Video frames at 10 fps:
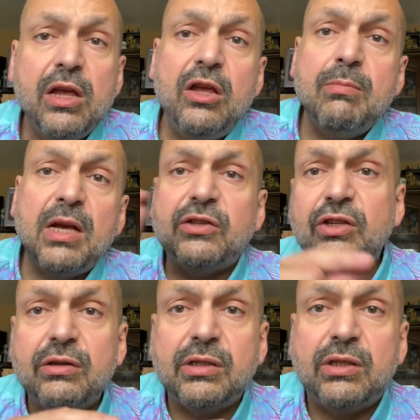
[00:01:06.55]
You
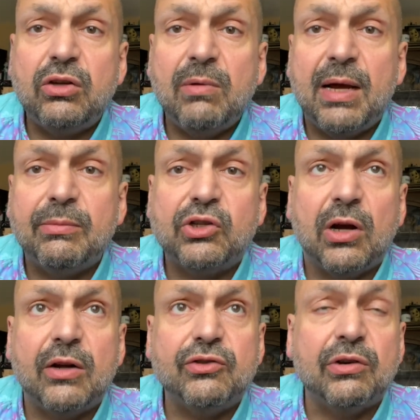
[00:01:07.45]
must use a 2 amp
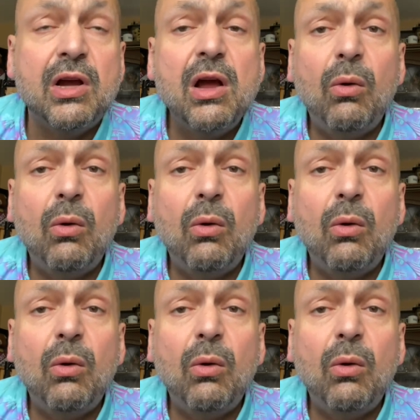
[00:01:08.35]
charger.